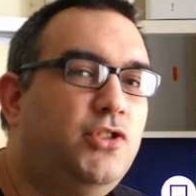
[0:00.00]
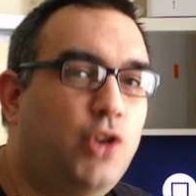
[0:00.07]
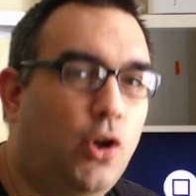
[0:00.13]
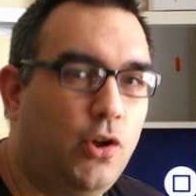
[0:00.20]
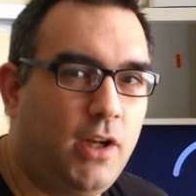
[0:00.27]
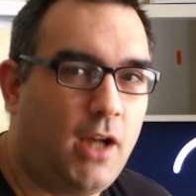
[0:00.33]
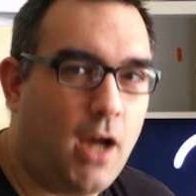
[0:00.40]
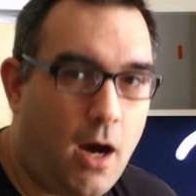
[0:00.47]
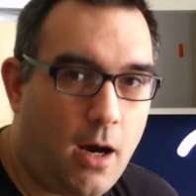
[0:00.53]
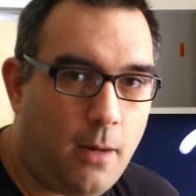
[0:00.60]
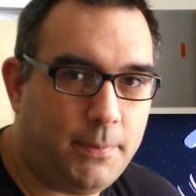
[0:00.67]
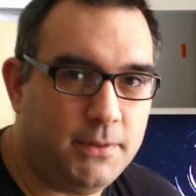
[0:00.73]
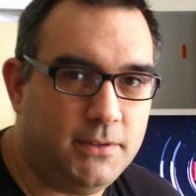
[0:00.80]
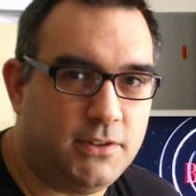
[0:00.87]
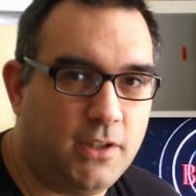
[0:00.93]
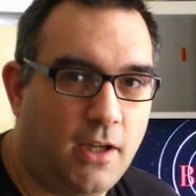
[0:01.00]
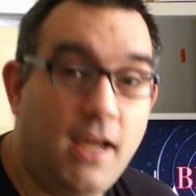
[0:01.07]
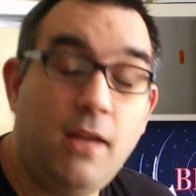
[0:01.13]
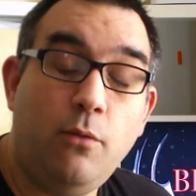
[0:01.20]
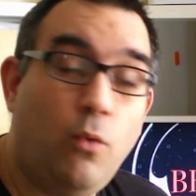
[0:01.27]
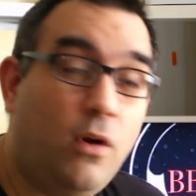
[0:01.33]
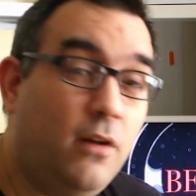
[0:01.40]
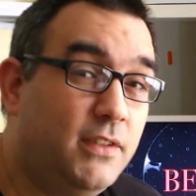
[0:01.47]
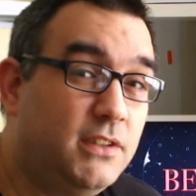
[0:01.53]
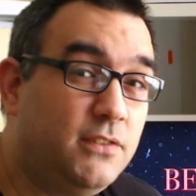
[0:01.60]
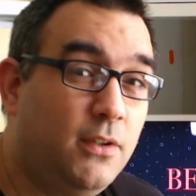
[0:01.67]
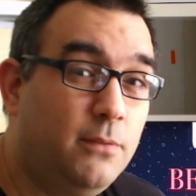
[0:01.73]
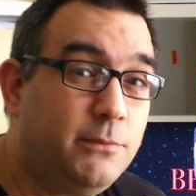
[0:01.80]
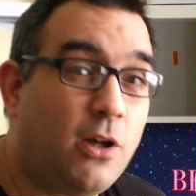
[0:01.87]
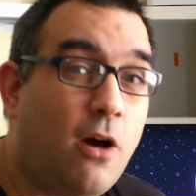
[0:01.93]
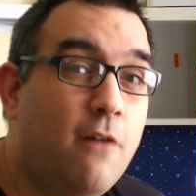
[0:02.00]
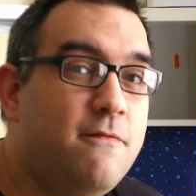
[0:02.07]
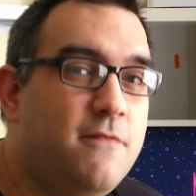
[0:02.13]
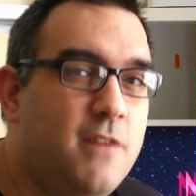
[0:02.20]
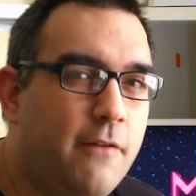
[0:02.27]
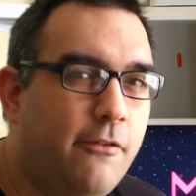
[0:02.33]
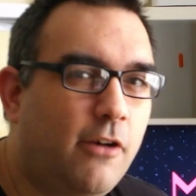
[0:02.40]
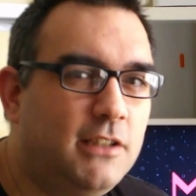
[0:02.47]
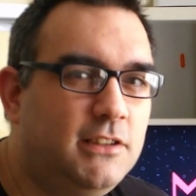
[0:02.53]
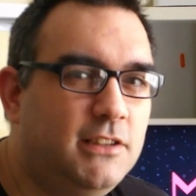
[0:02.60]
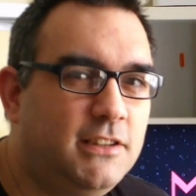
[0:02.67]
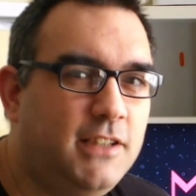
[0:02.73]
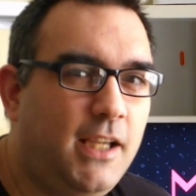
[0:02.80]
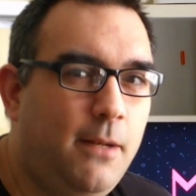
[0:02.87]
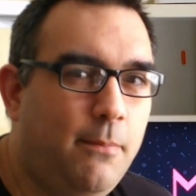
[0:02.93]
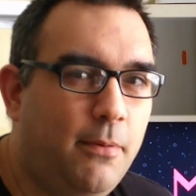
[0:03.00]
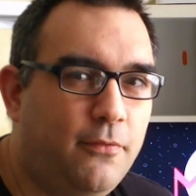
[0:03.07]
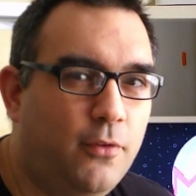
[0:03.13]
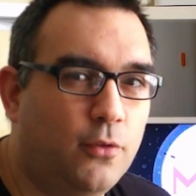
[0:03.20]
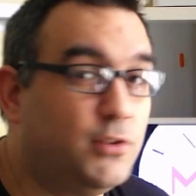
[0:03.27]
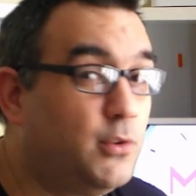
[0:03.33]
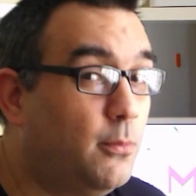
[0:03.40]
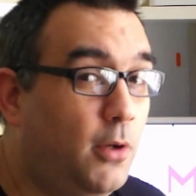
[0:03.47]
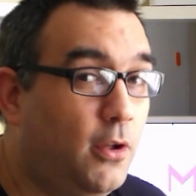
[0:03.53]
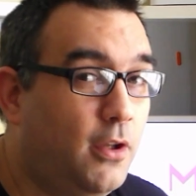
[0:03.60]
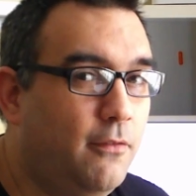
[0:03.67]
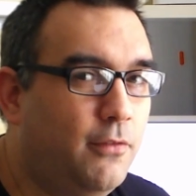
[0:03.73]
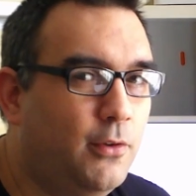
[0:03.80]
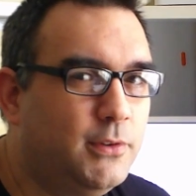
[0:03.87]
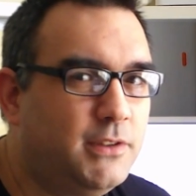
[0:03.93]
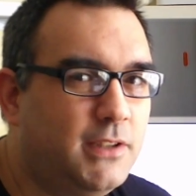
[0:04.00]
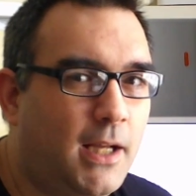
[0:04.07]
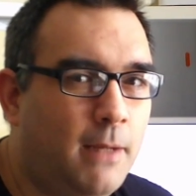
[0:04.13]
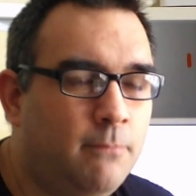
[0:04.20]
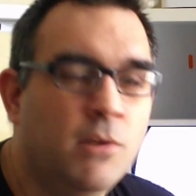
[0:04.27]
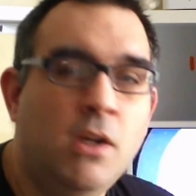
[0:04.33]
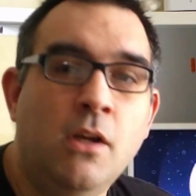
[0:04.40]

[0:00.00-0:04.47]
John Carpenter in one of his films that I've never actually seen before, so I'm looking forward to that.